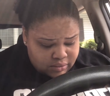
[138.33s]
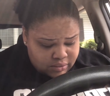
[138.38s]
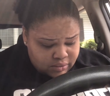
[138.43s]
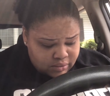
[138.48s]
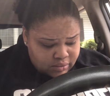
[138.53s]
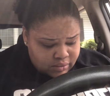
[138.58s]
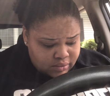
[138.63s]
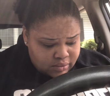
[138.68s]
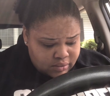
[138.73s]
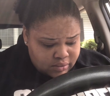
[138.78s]

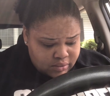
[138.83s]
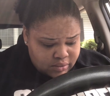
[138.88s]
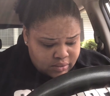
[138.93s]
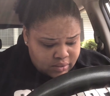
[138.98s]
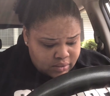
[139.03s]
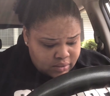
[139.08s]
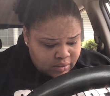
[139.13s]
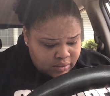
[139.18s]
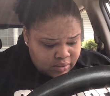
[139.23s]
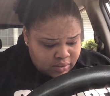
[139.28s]

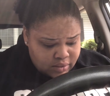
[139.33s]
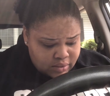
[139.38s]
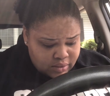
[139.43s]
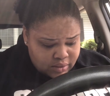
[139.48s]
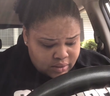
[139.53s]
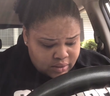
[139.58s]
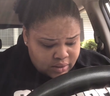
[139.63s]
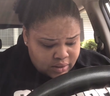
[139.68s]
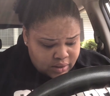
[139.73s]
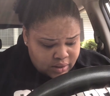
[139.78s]

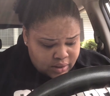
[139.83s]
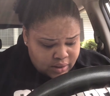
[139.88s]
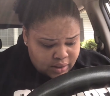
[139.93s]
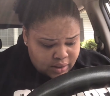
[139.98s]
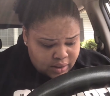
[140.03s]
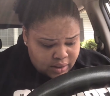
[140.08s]
Nobody speaks.